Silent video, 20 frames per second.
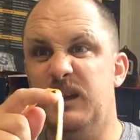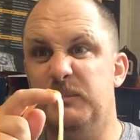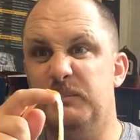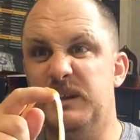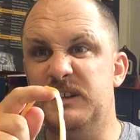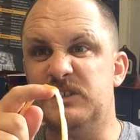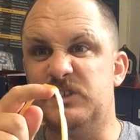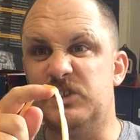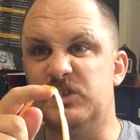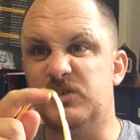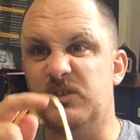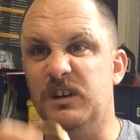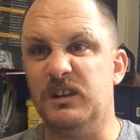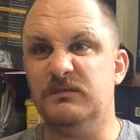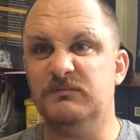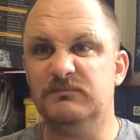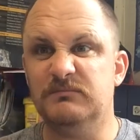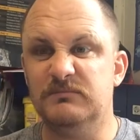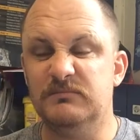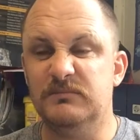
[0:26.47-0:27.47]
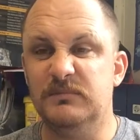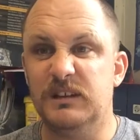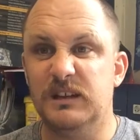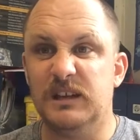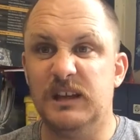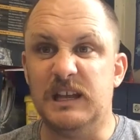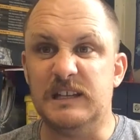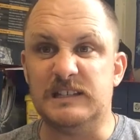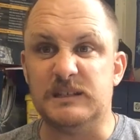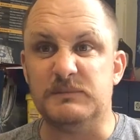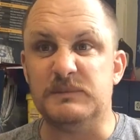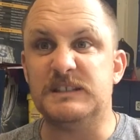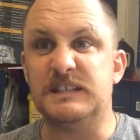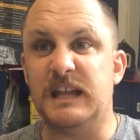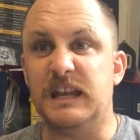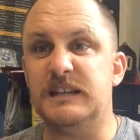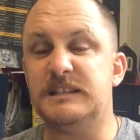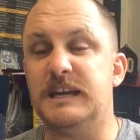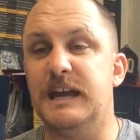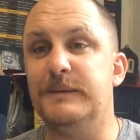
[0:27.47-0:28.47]
piece of string, and some
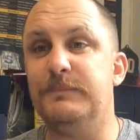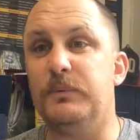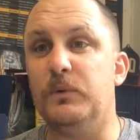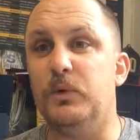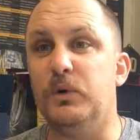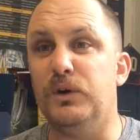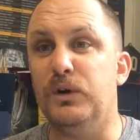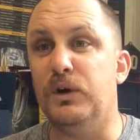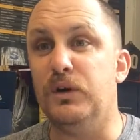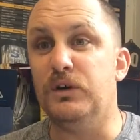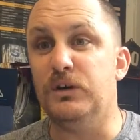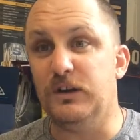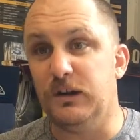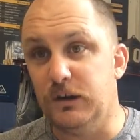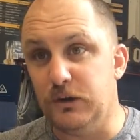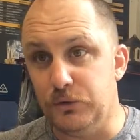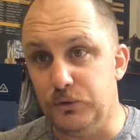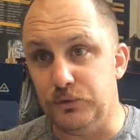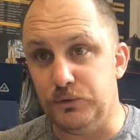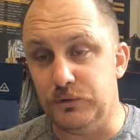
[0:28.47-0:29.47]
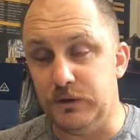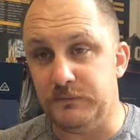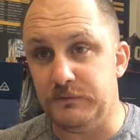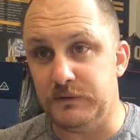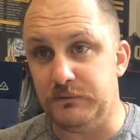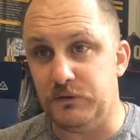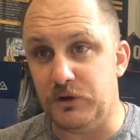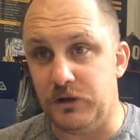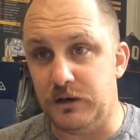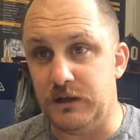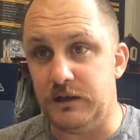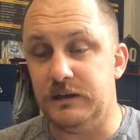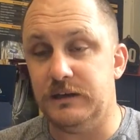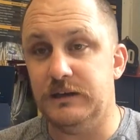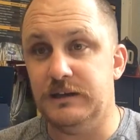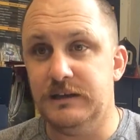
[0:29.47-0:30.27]
sellotape or glue if you've got it.